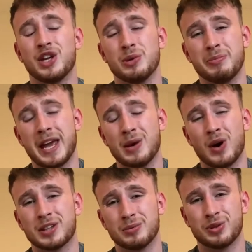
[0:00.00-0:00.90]
you may
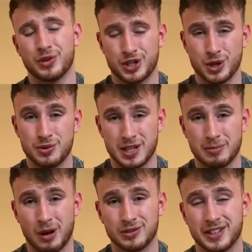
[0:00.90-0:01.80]
want them to reduce the
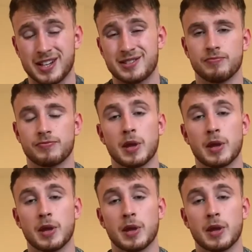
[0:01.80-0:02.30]
amount of this,